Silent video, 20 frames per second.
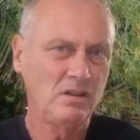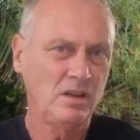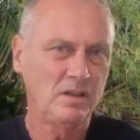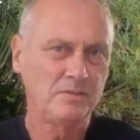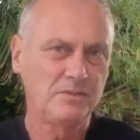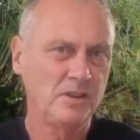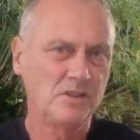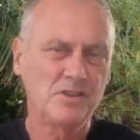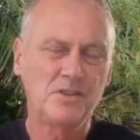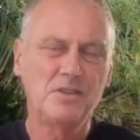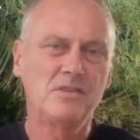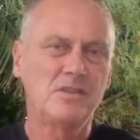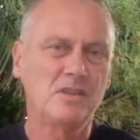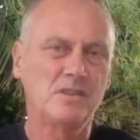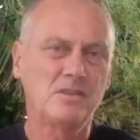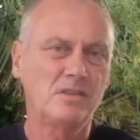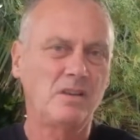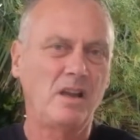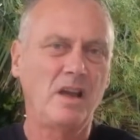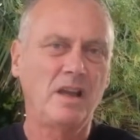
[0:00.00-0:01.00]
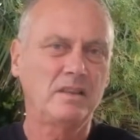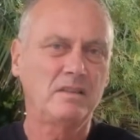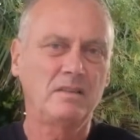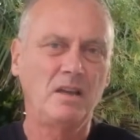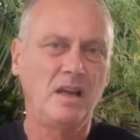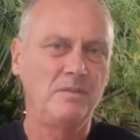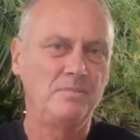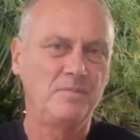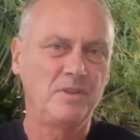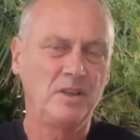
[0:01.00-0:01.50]
Like, for instance, it's like
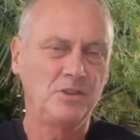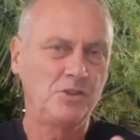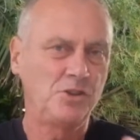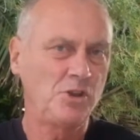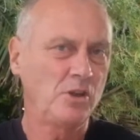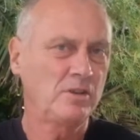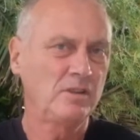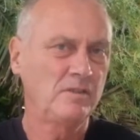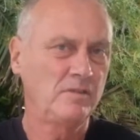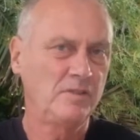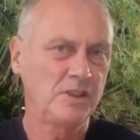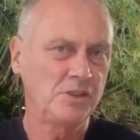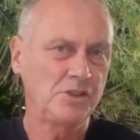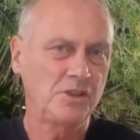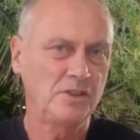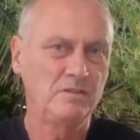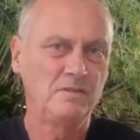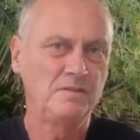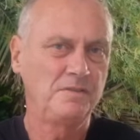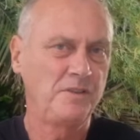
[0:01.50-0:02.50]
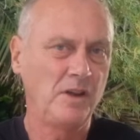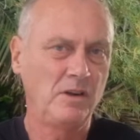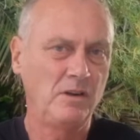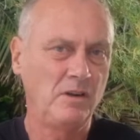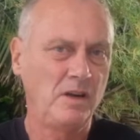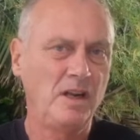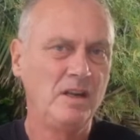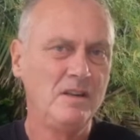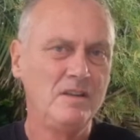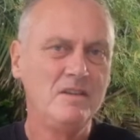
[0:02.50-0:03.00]
that Djokovic and
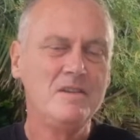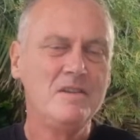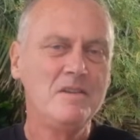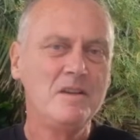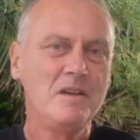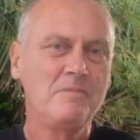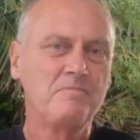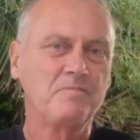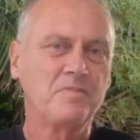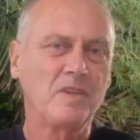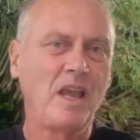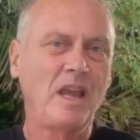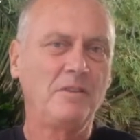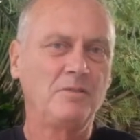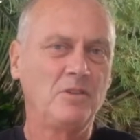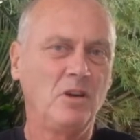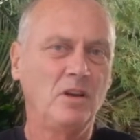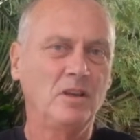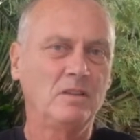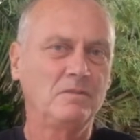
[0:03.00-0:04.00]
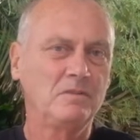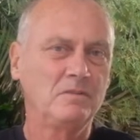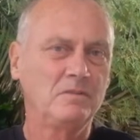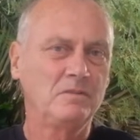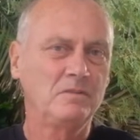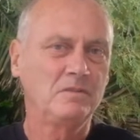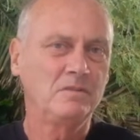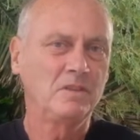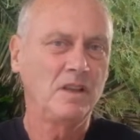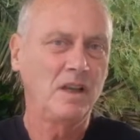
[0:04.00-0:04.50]
Federer have got
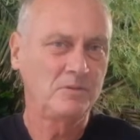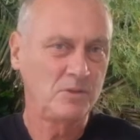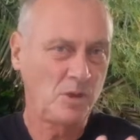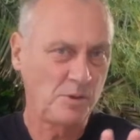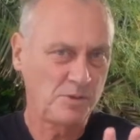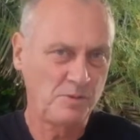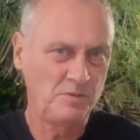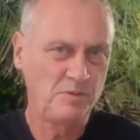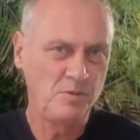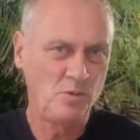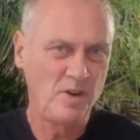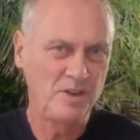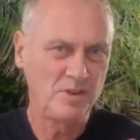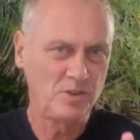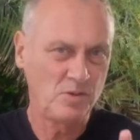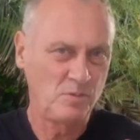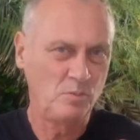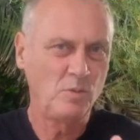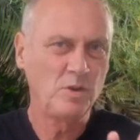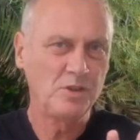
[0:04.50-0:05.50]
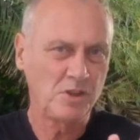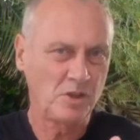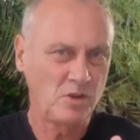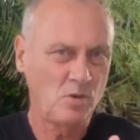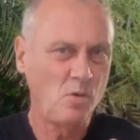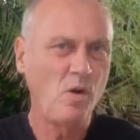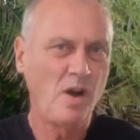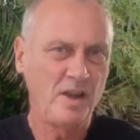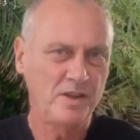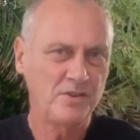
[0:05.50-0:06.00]
topspin forehands which are
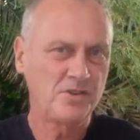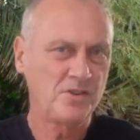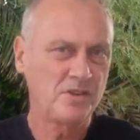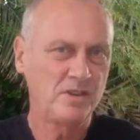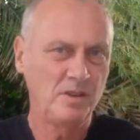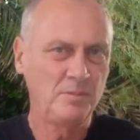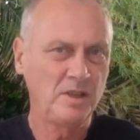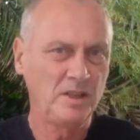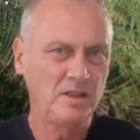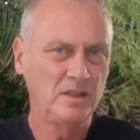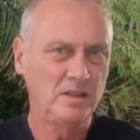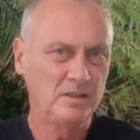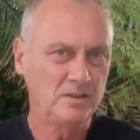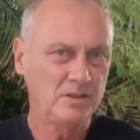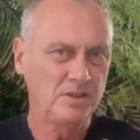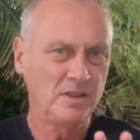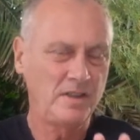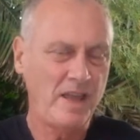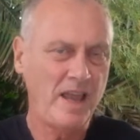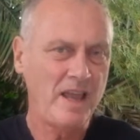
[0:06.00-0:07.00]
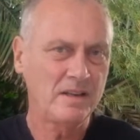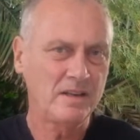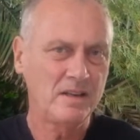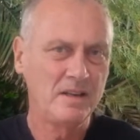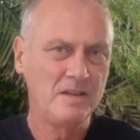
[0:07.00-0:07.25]
quite similar to that.